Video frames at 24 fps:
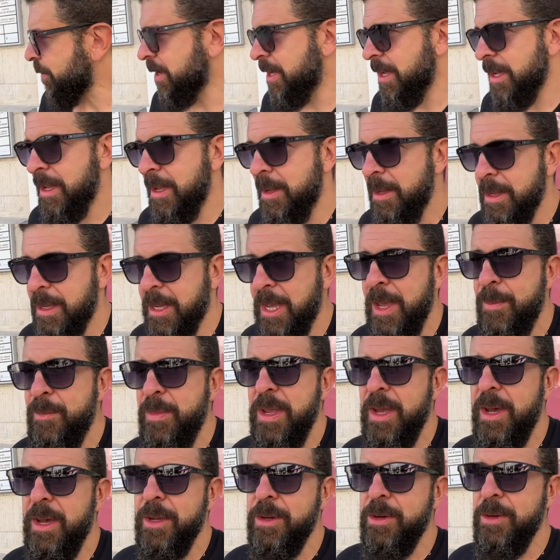Kim
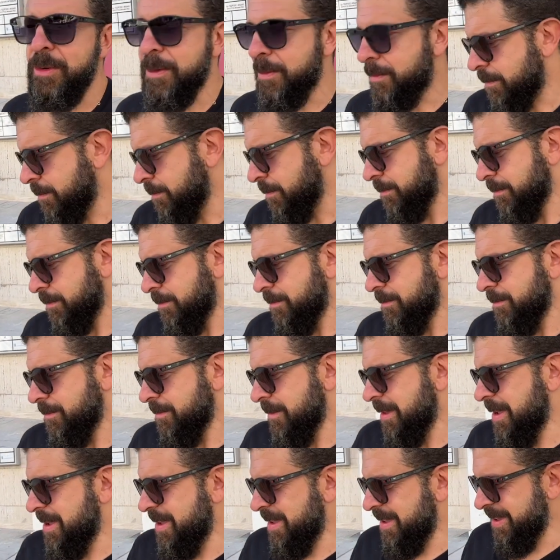Jong-un.
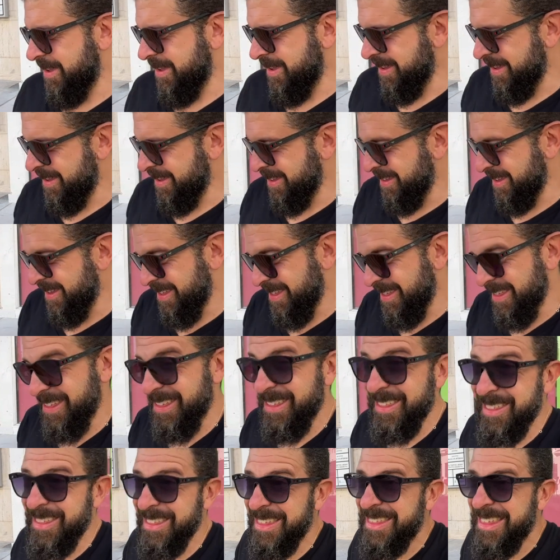
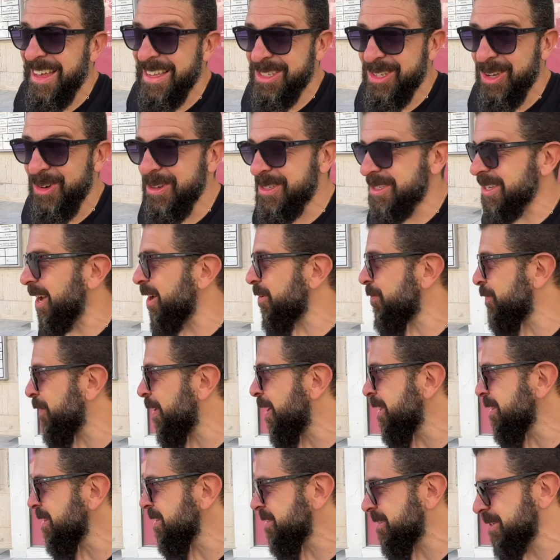That's who it's all
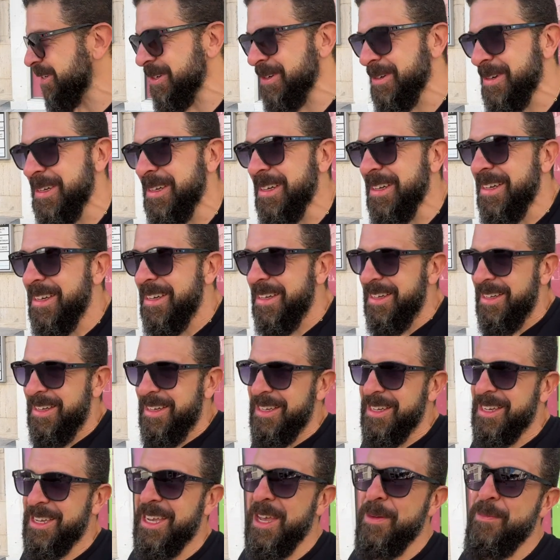fallen to.
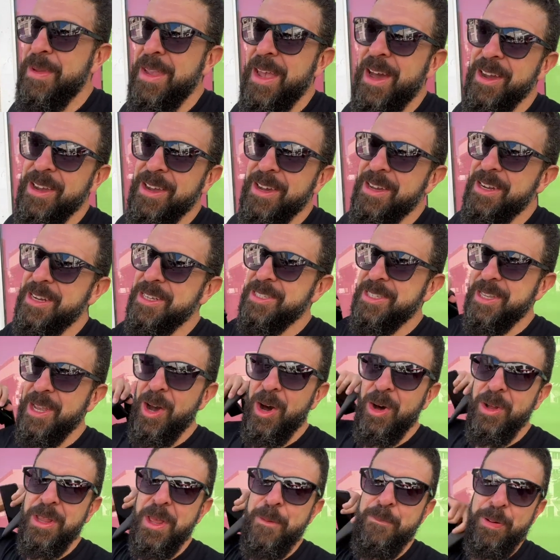Kim Jong-un is the
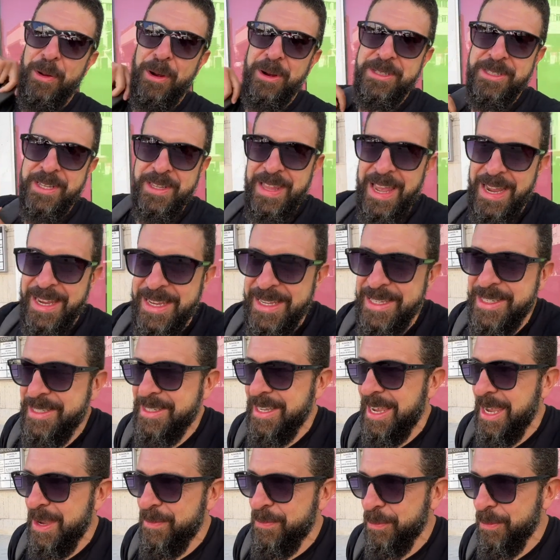only person that can
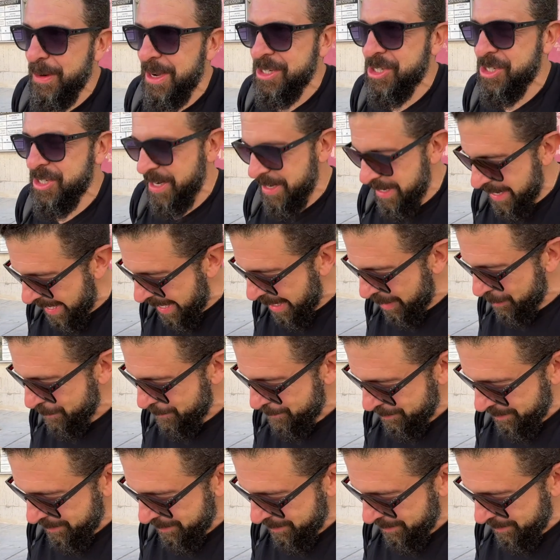save Russia now.